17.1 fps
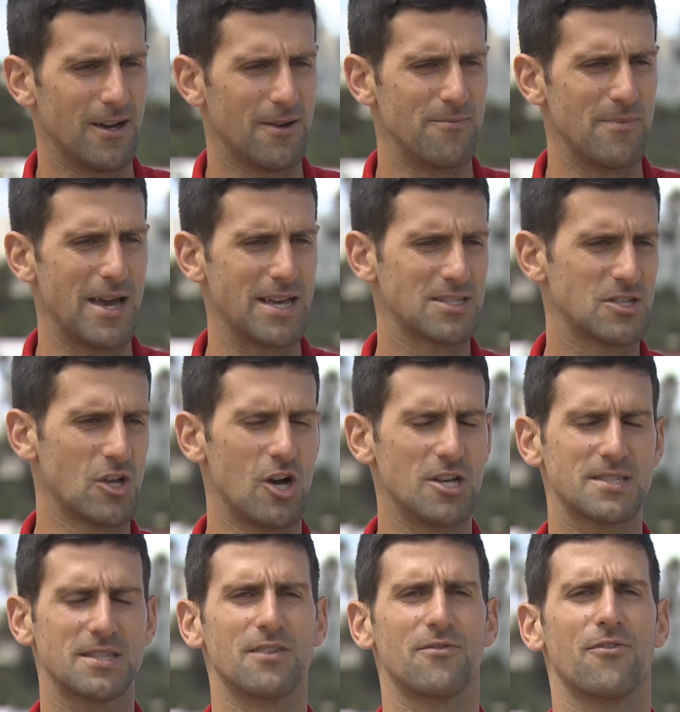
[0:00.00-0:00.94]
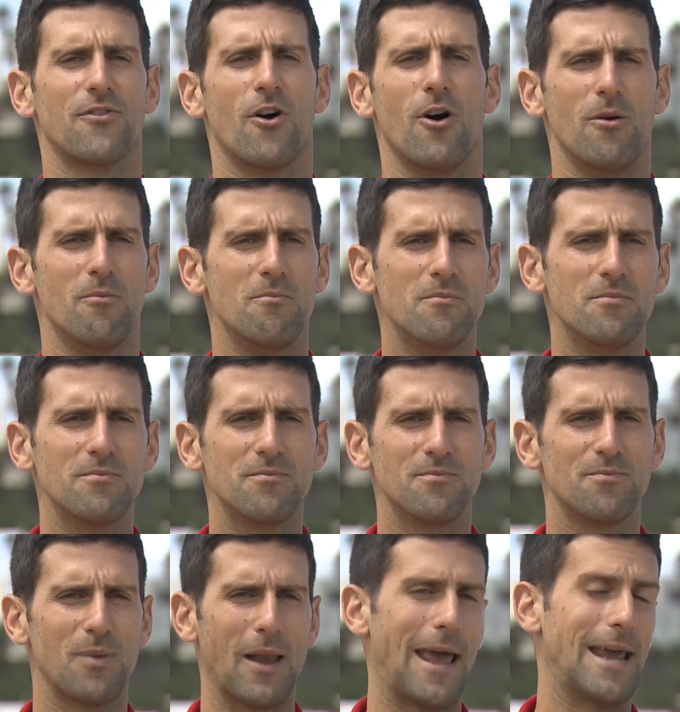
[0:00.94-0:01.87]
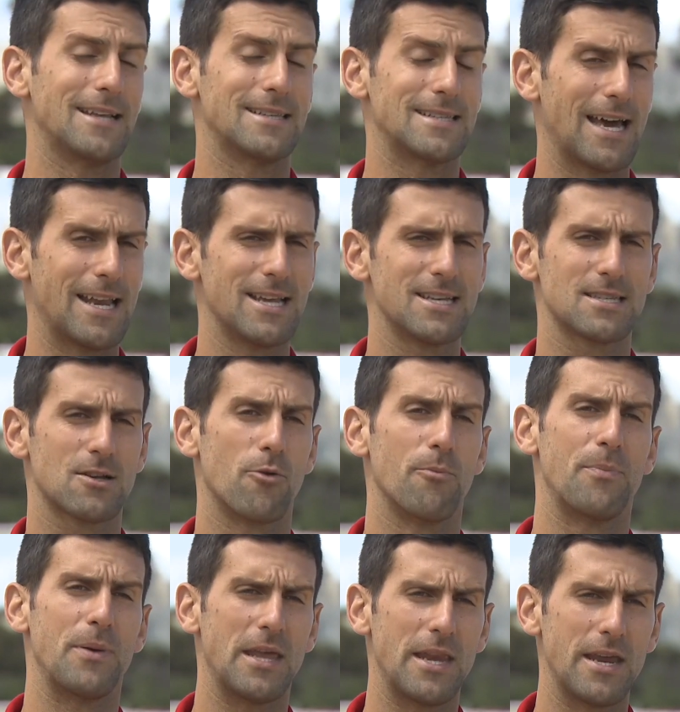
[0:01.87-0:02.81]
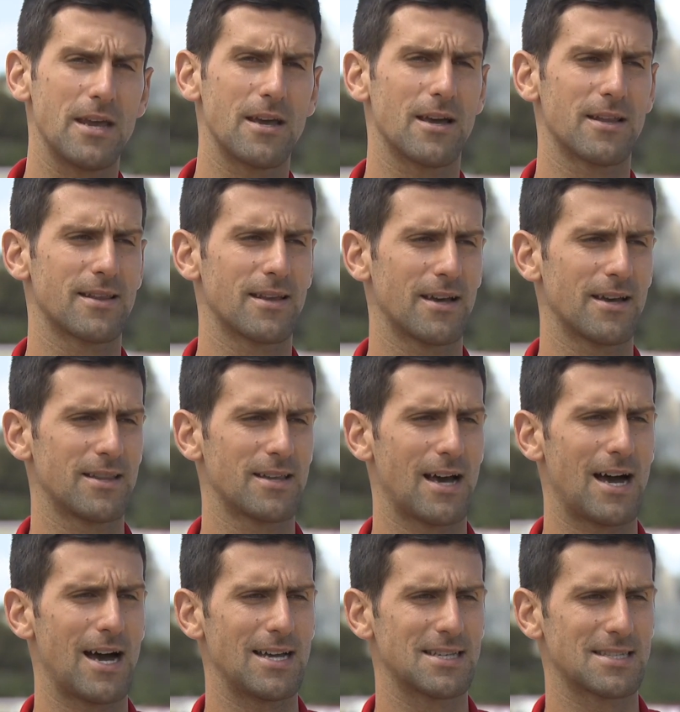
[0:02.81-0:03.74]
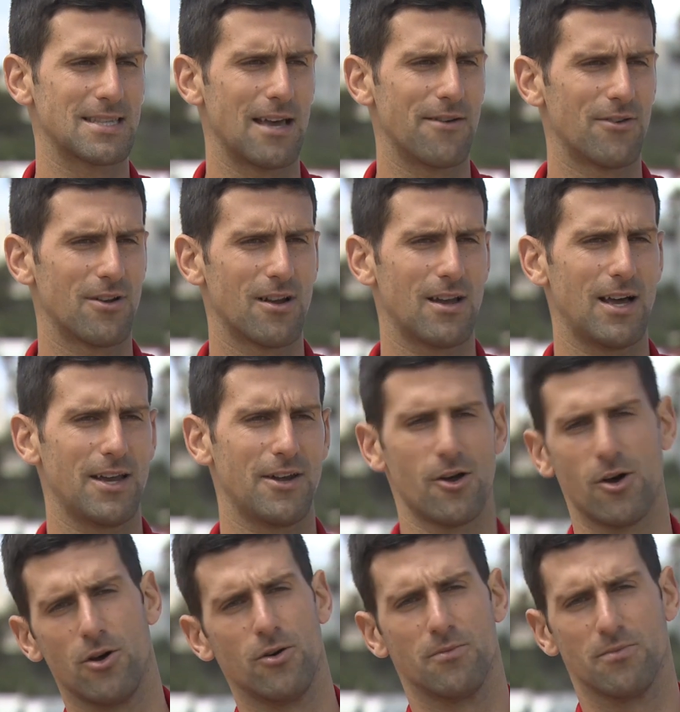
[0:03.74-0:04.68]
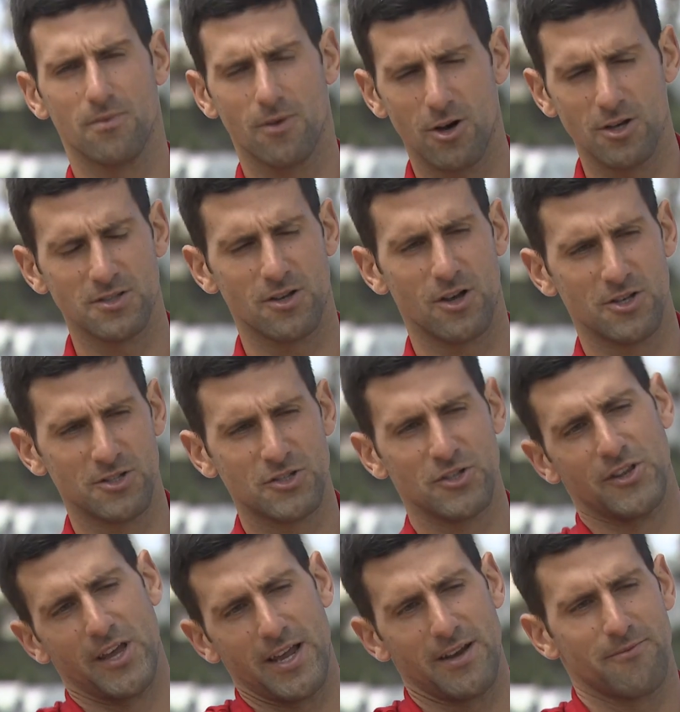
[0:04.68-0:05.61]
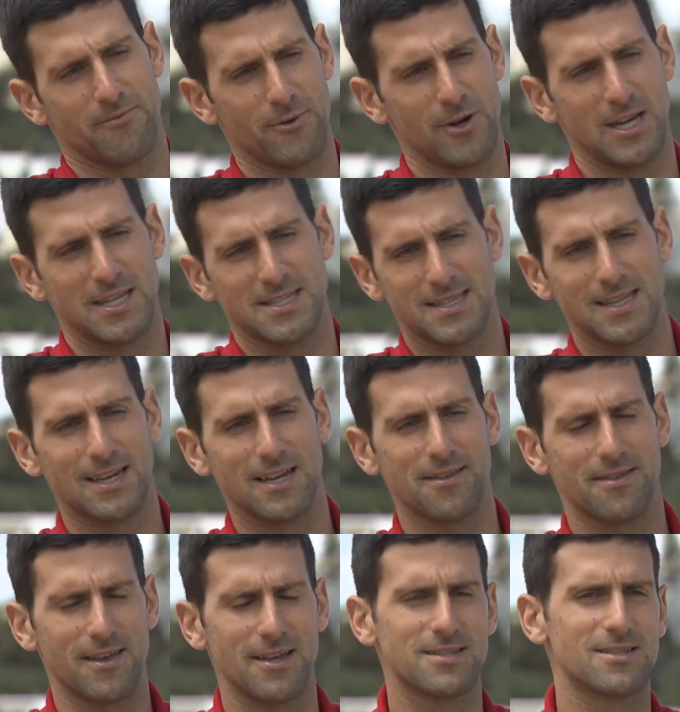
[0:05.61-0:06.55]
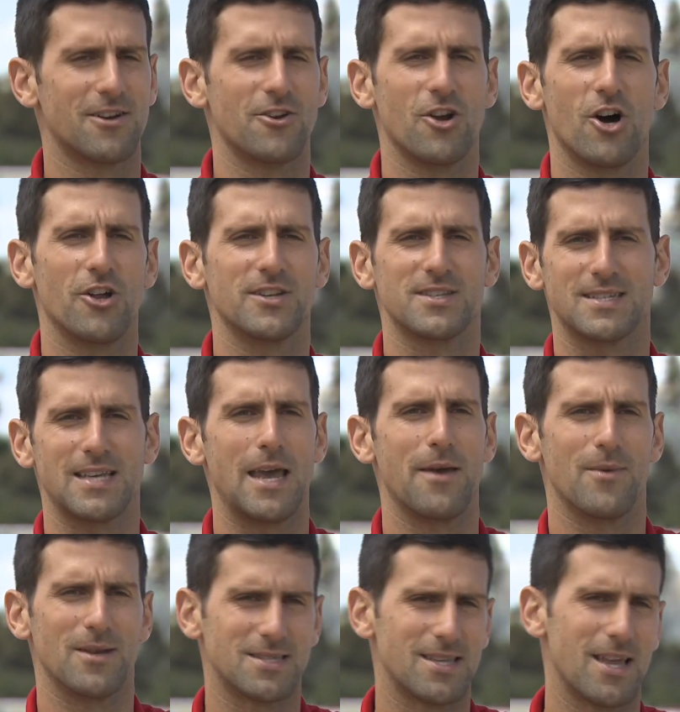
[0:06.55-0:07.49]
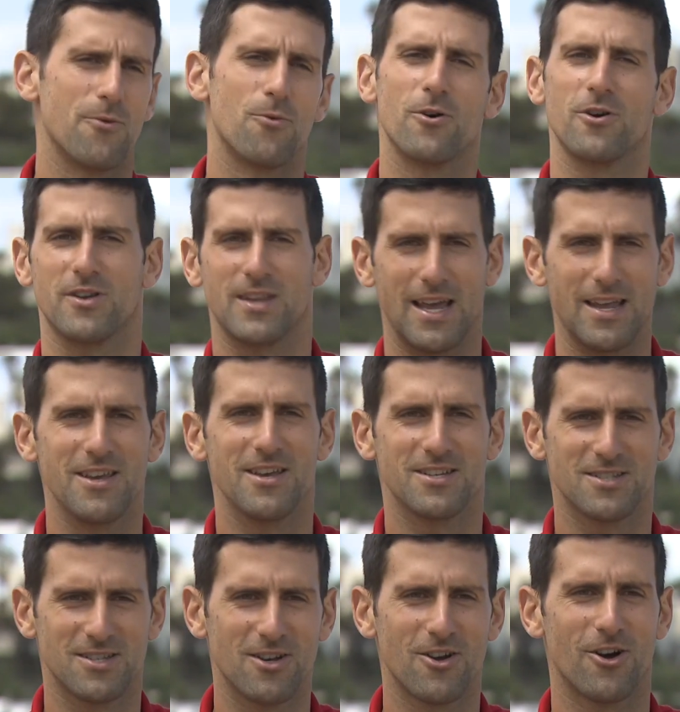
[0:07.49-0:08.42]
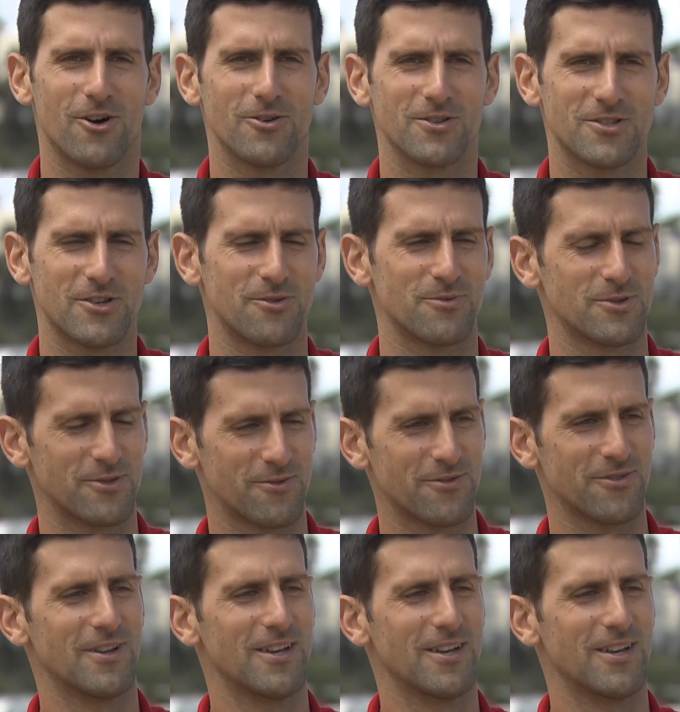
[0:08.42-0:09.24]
exhausted from playing tennis, competing at the highest level. I know also that realistically things are not the same as they were 10 years ago in terms of